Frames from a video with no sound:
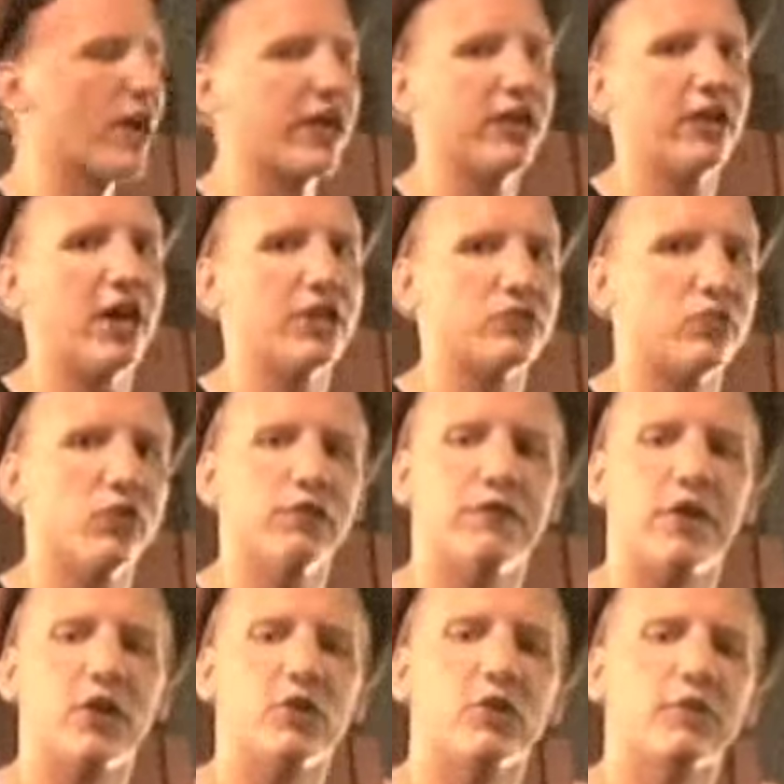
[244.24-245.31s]
recognize Will
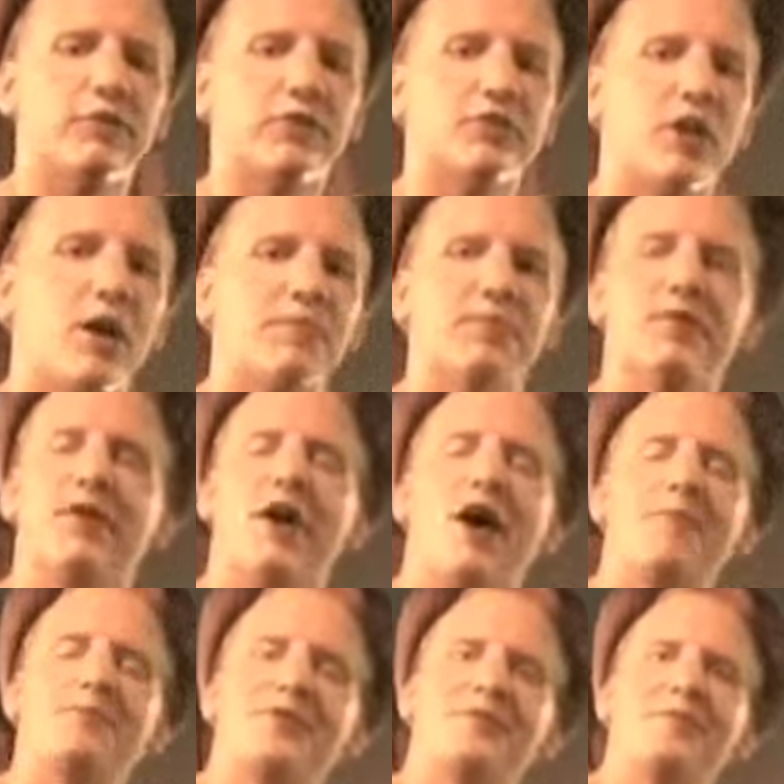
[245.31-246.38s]
Ferrell if he jumped,
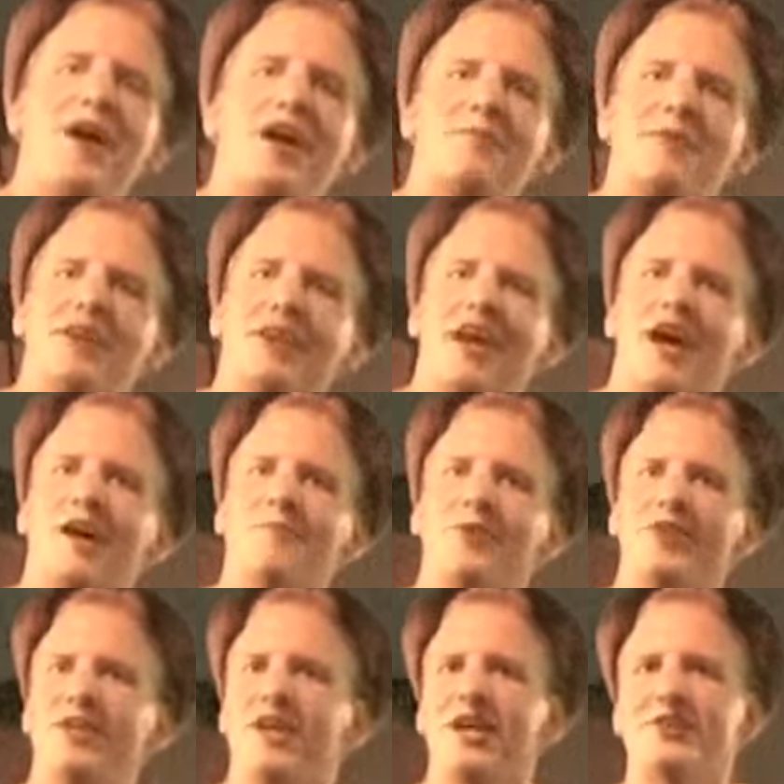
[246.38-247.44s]
hopped in the back of my cab,
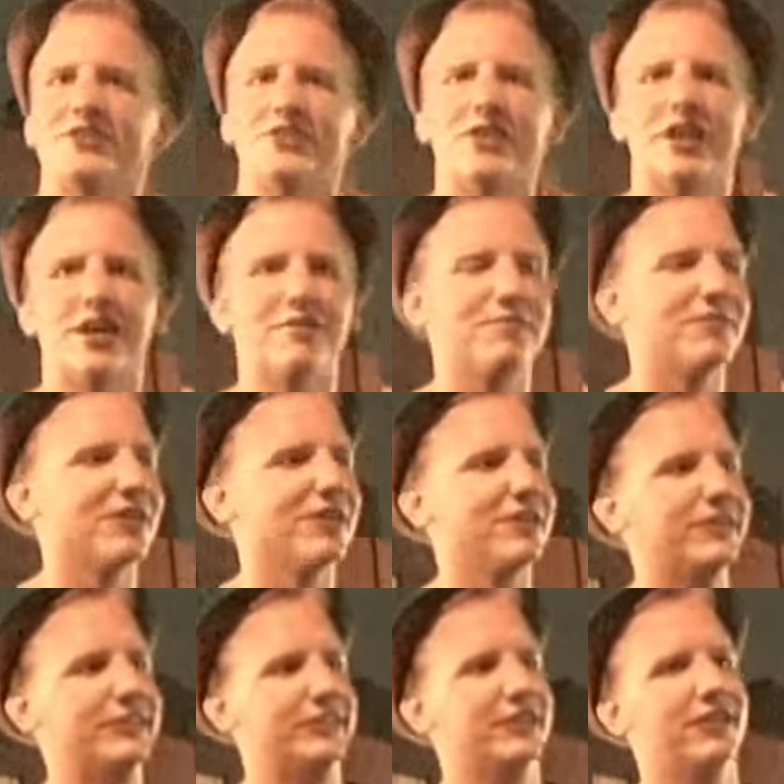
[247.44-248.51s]
but he hasn't yet. But
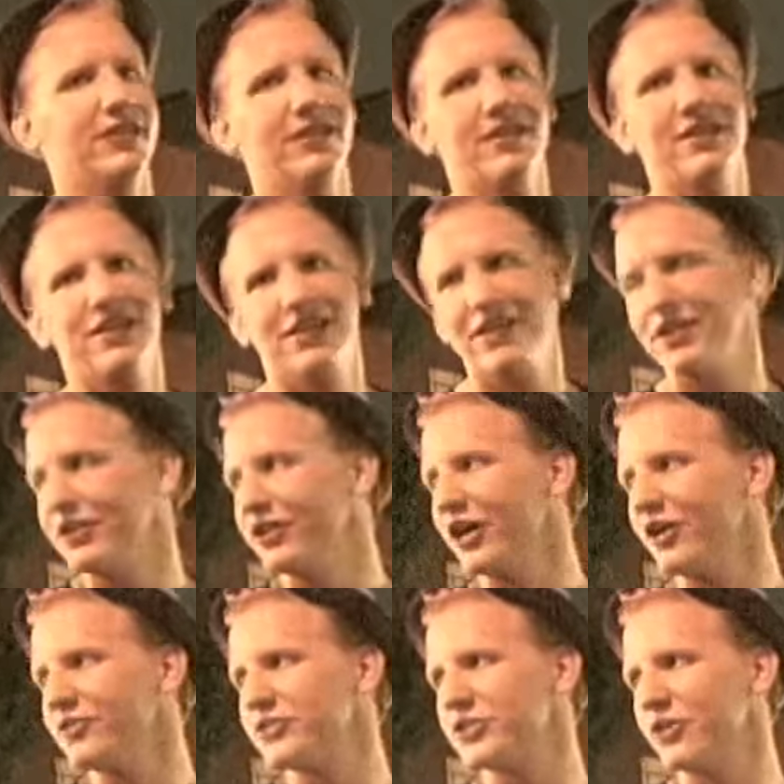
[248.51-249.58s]
you
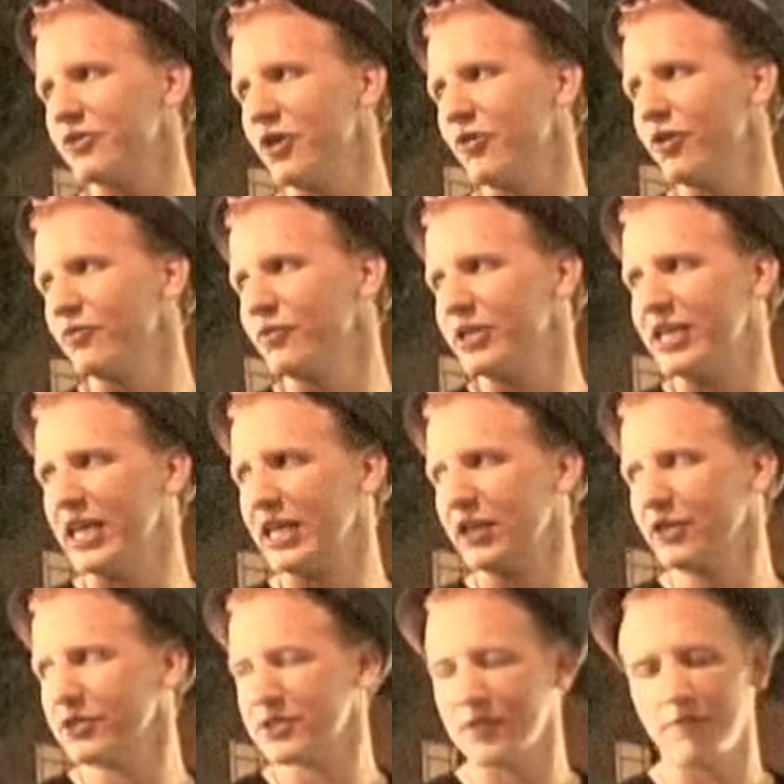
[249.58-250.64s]
know, so no one
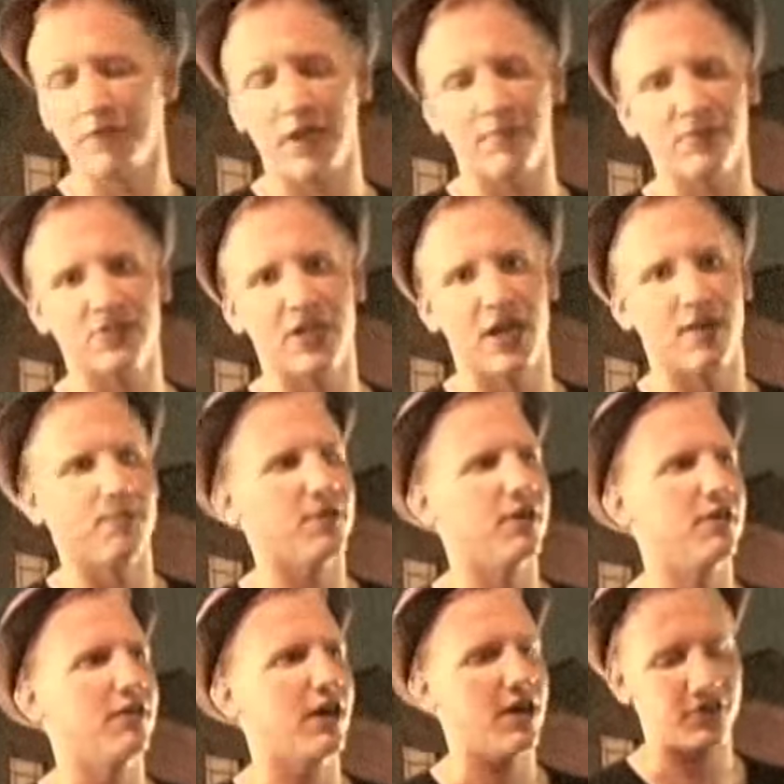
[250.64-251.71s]
ridiculously famous yet.
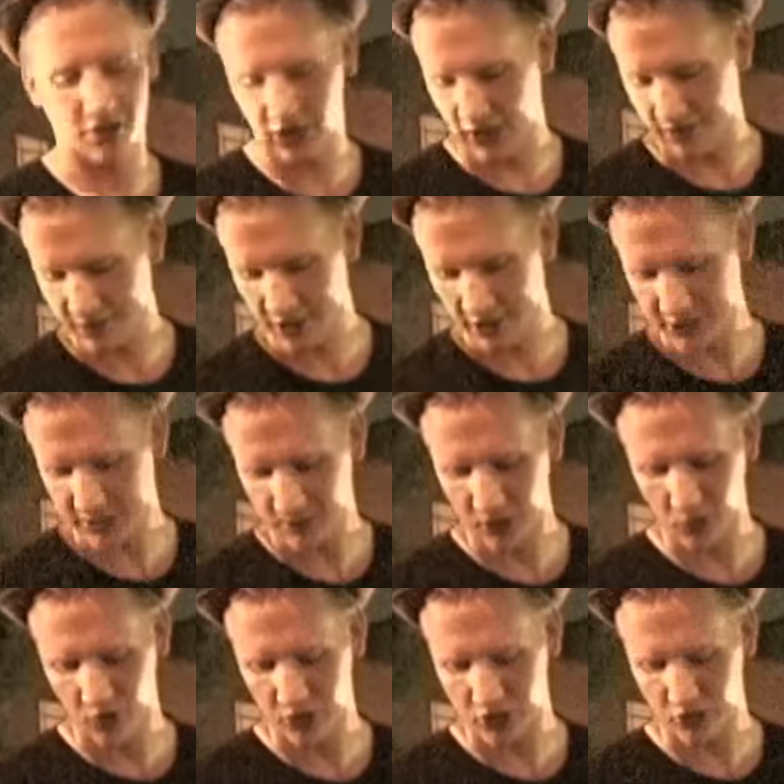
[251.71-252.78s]
But I think I've done some of
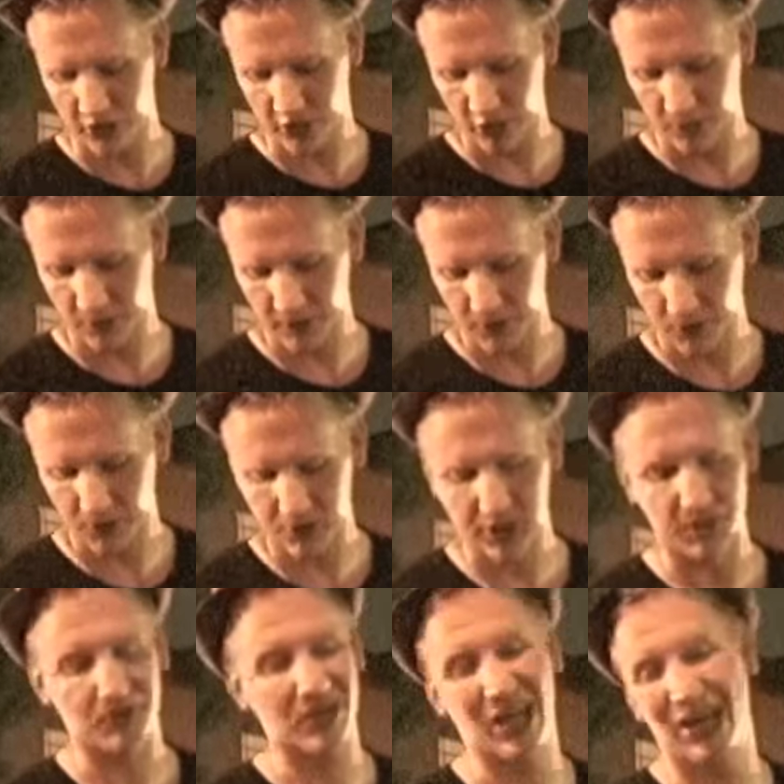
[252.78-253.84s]
the One Tree Hill people or
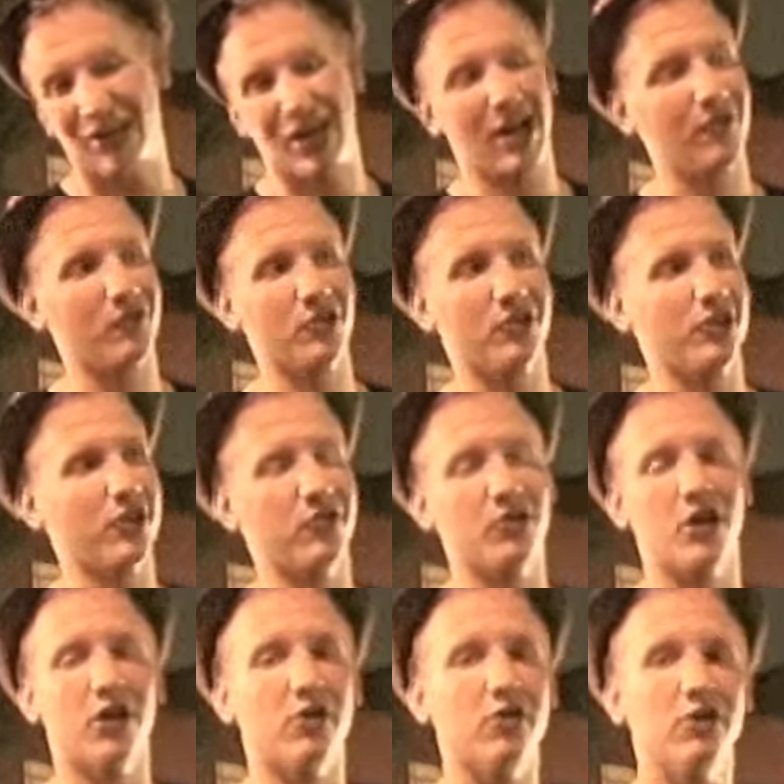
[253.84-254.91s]
something. I, I really don't
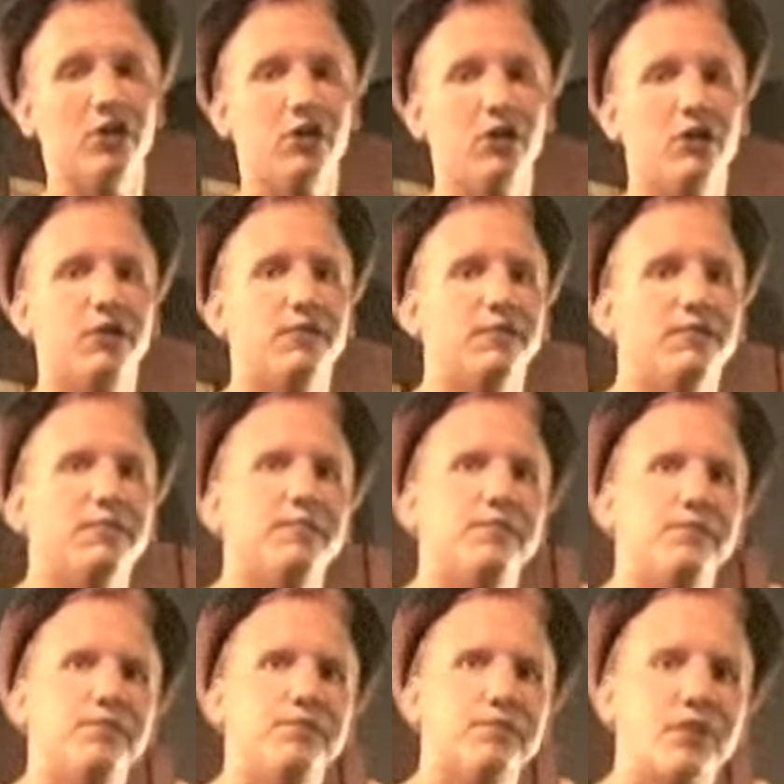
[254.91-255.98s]
know. Tell us your
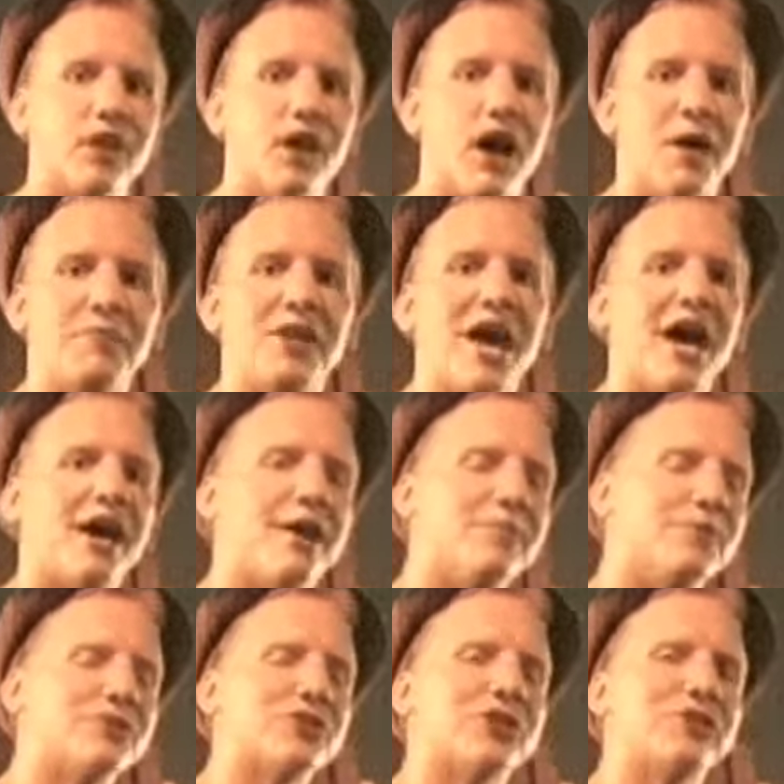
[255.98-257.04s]
name again. I'm Nat
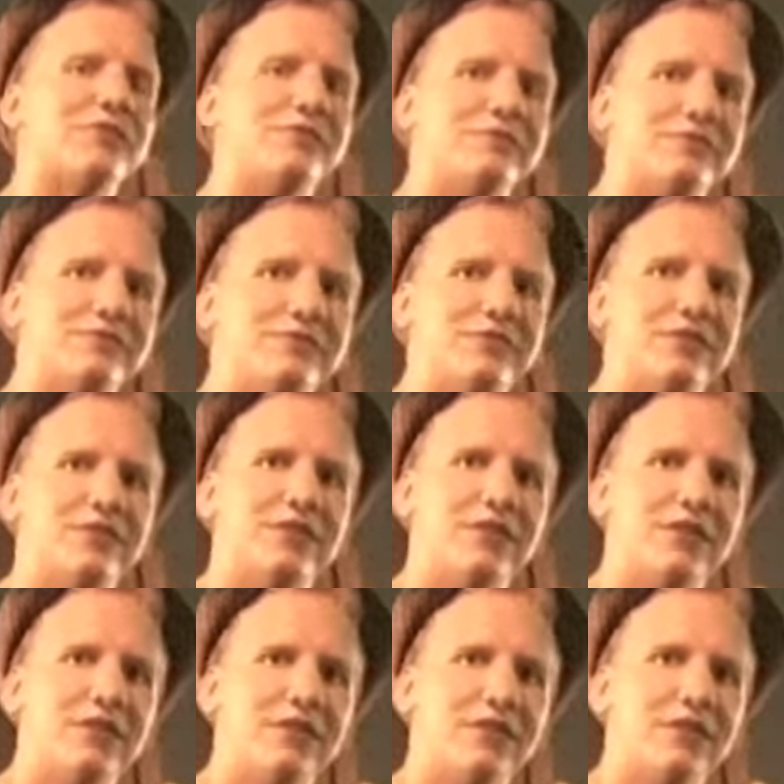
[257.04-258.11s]
Emerson. Nat
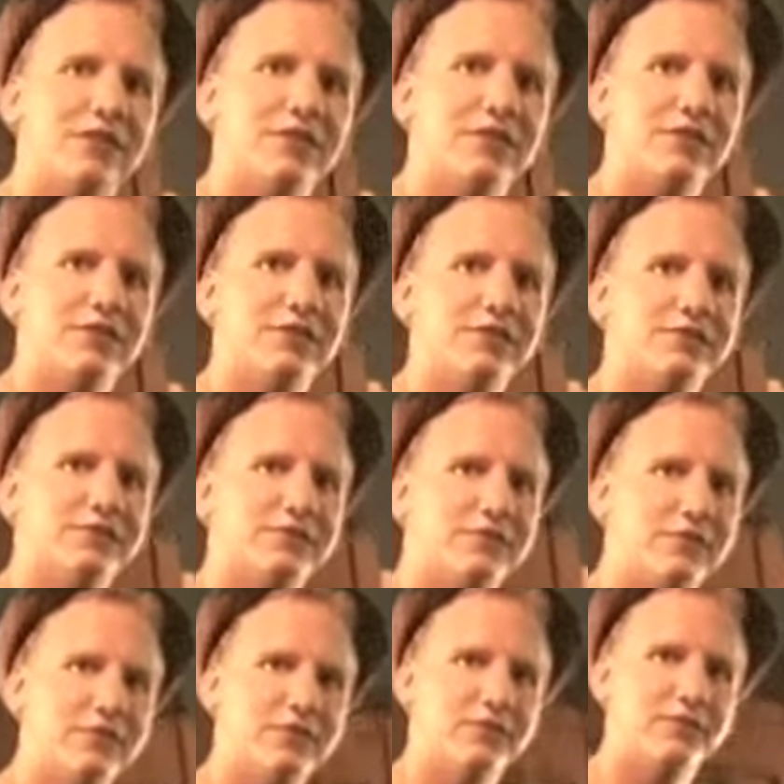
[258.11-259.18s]
Emerson. Where
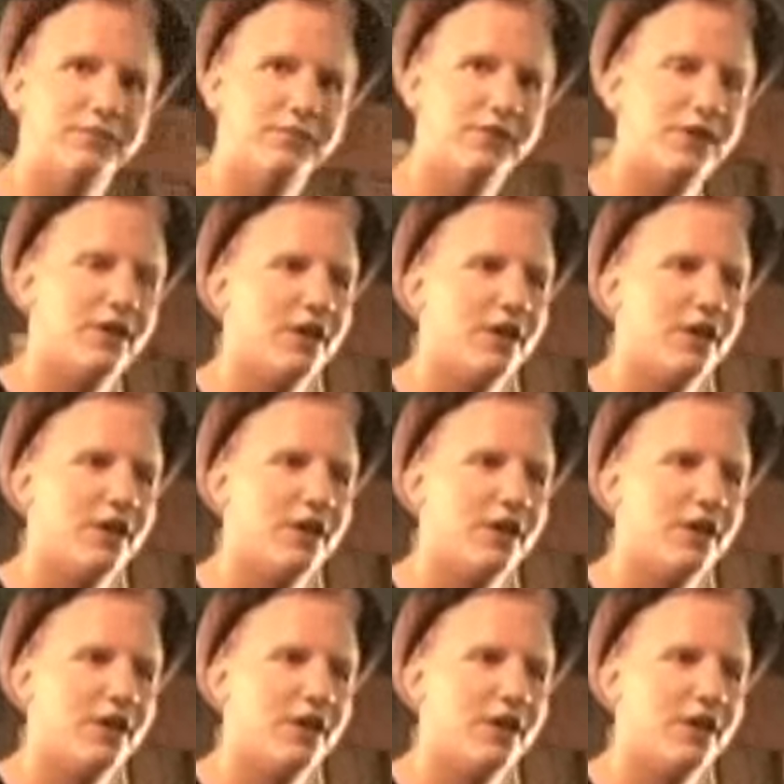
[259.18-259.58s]
were you born?